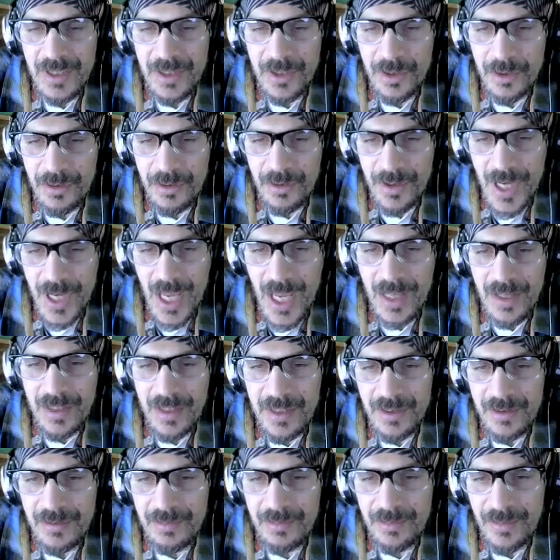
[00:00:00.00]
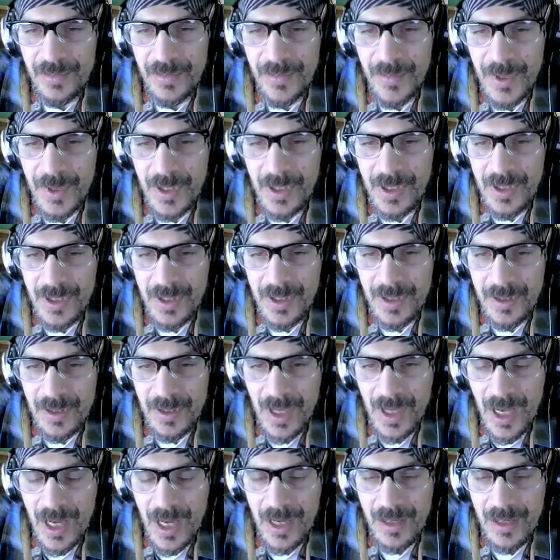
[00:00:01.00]
created
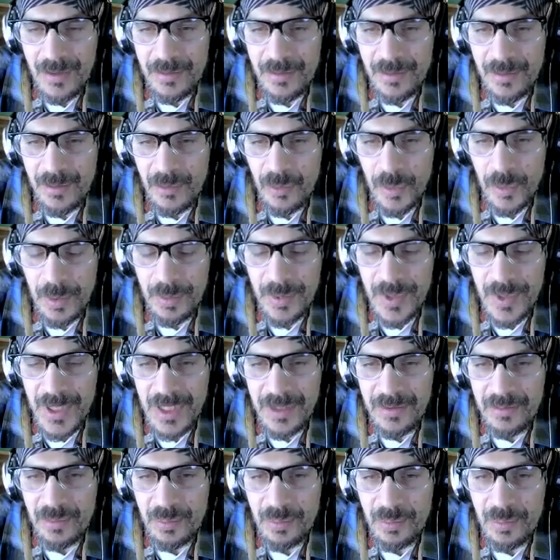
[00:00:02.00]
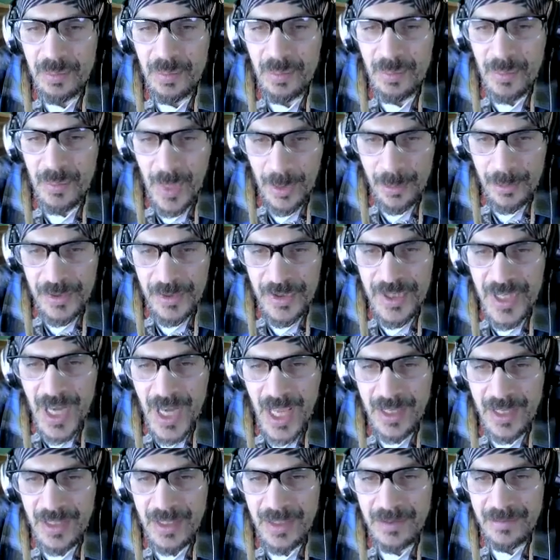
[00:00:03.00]
would be through
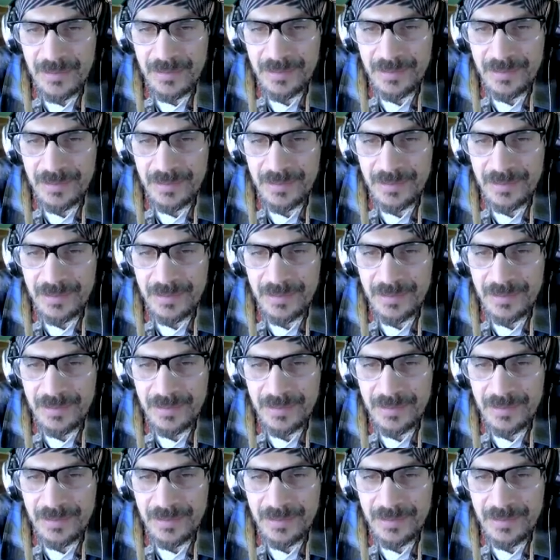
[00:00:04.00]
staking.